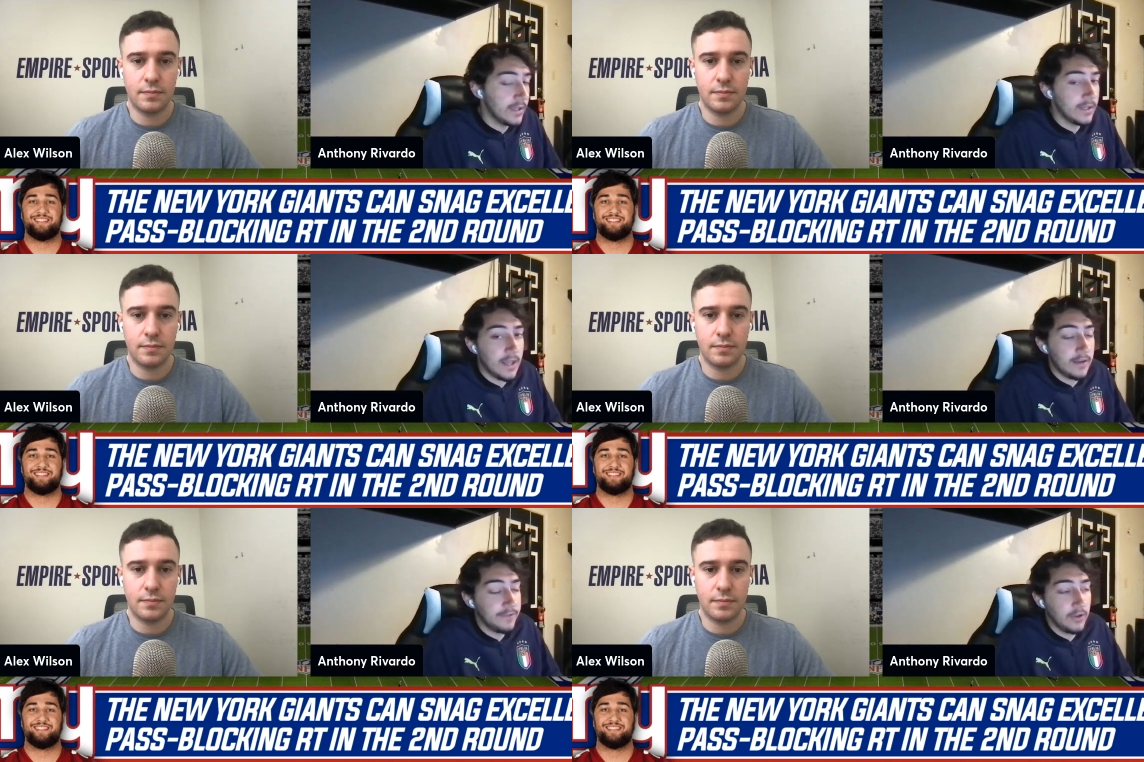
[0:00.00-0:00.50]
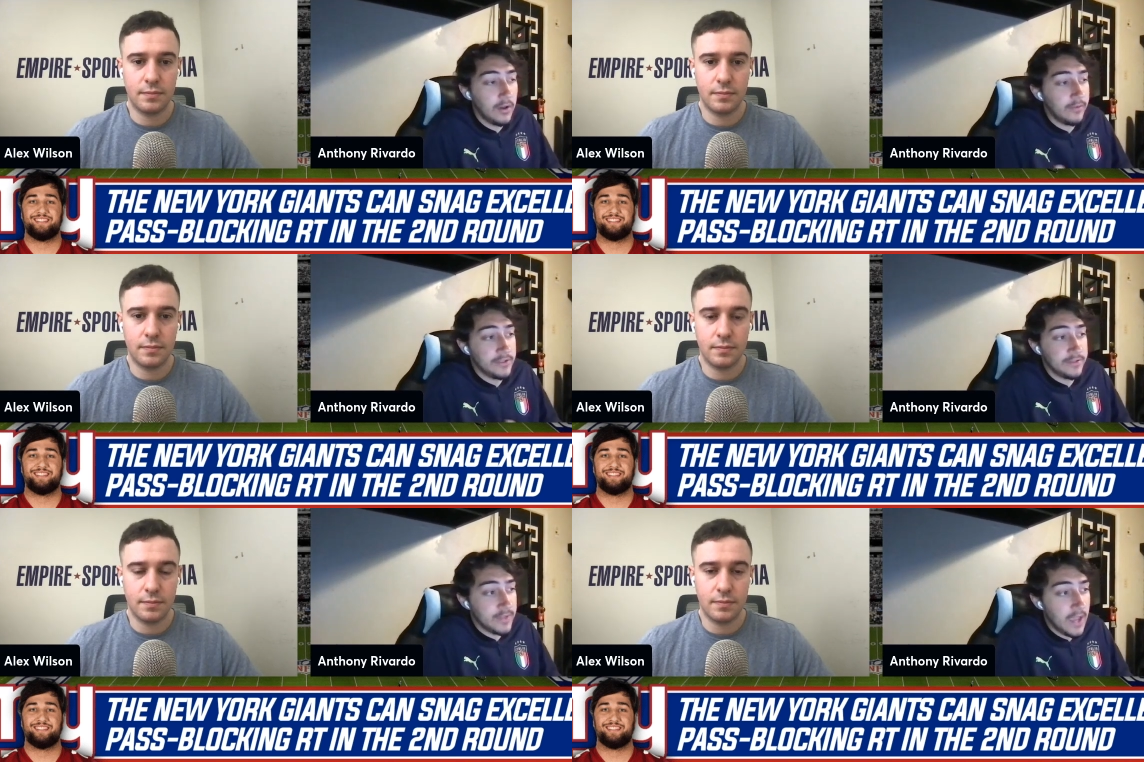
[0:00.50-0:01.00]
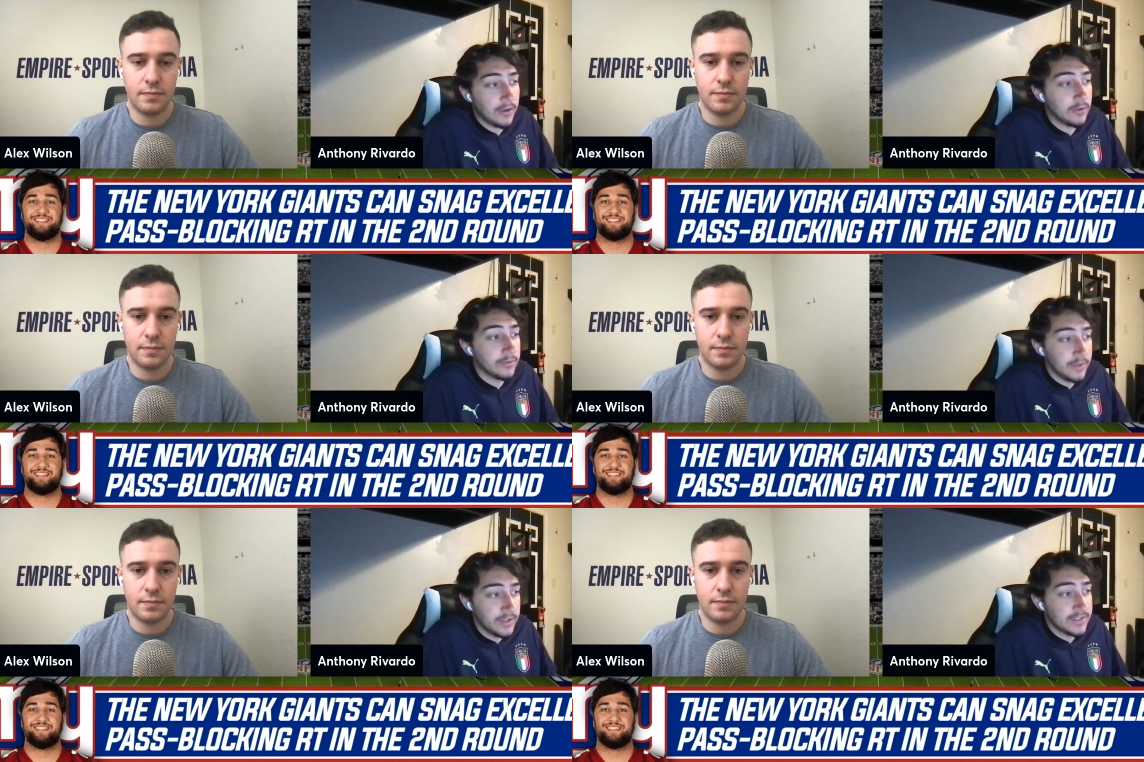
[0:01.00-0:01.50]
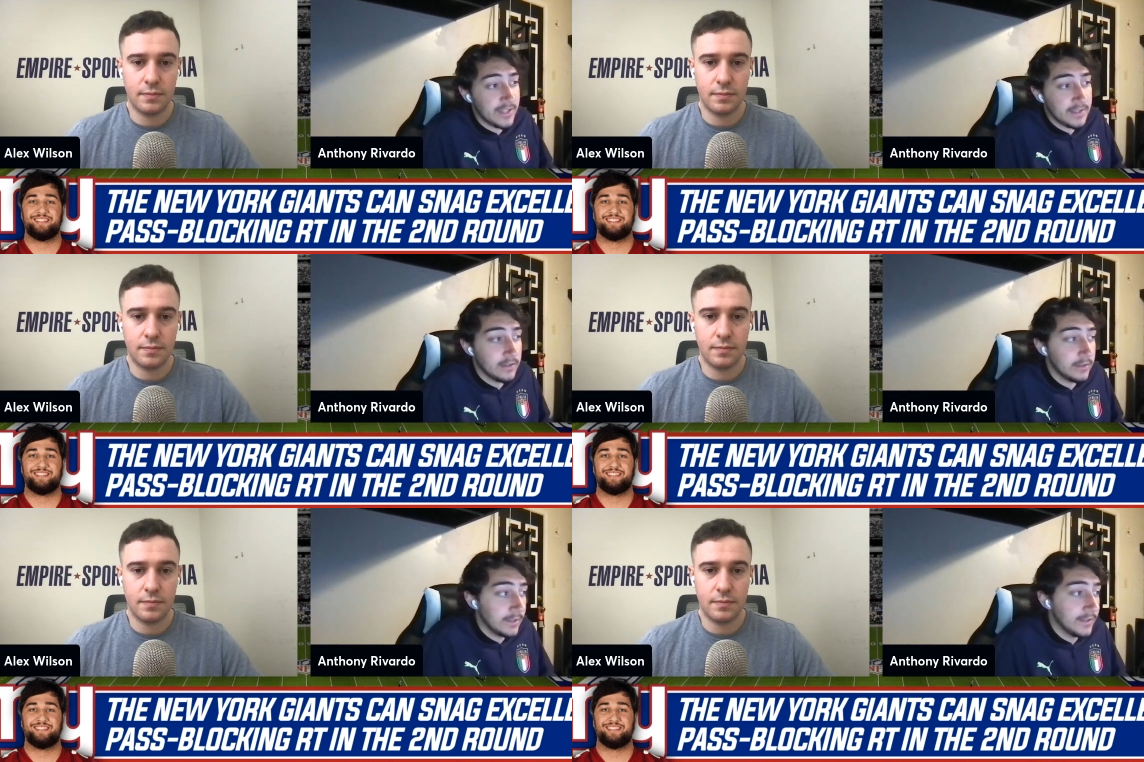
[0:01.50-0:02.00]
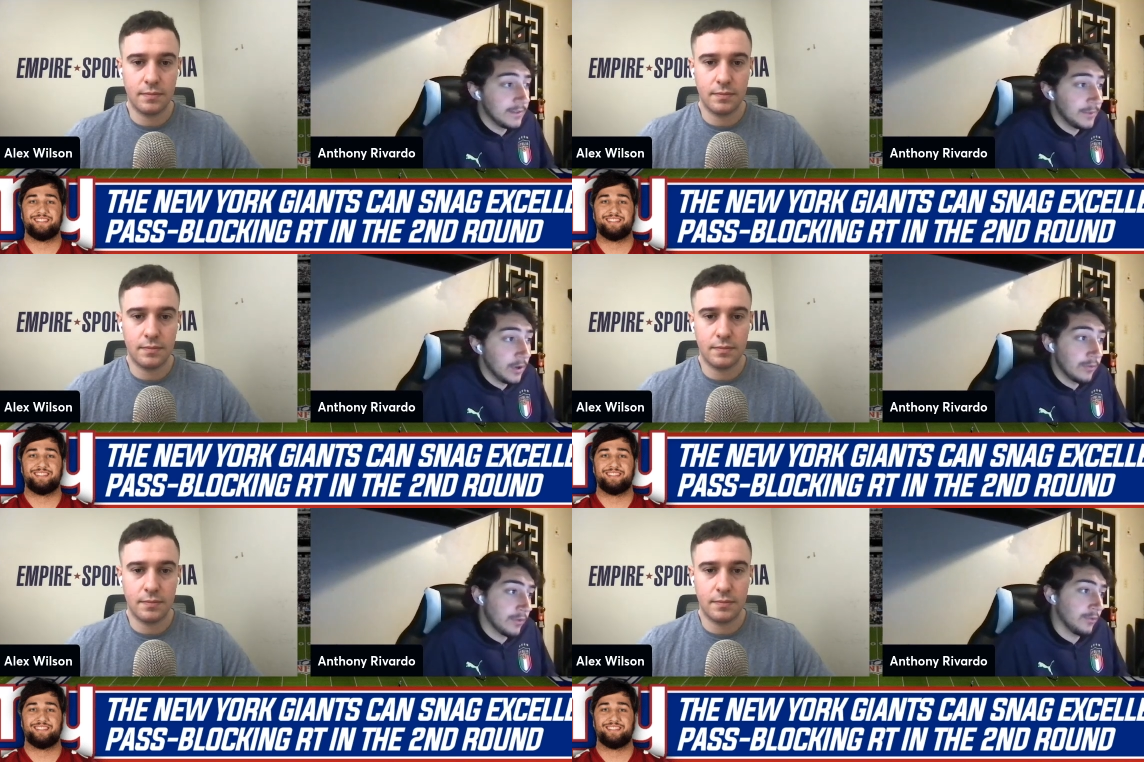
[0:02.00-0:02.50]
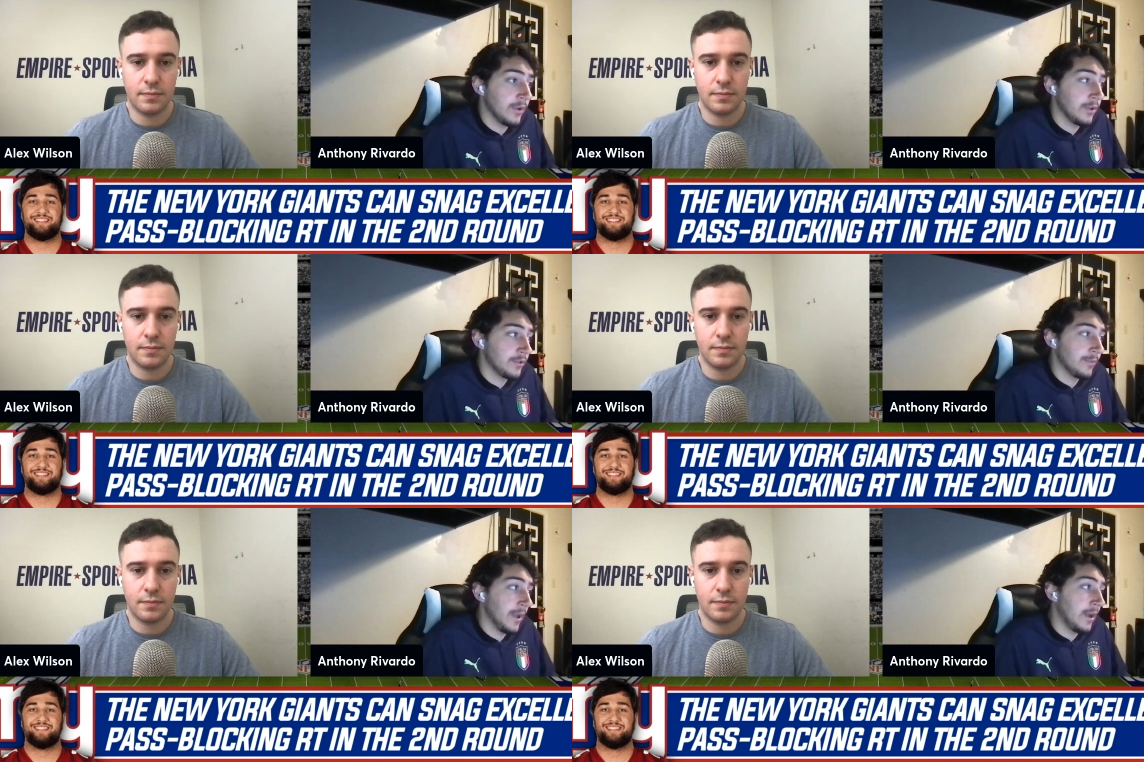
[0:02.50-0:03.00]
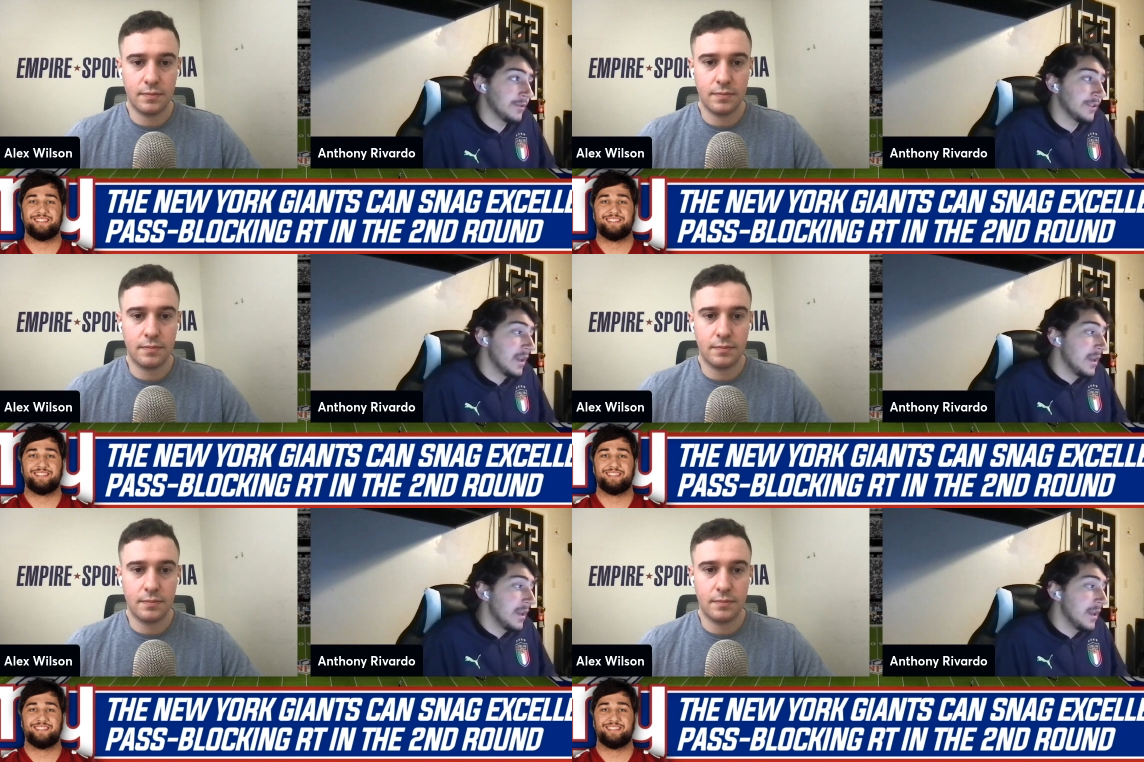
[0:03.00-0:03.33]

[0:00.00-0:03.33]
Speaker 1: An NFL offensive tackle does ideally need to be over 300 pounds.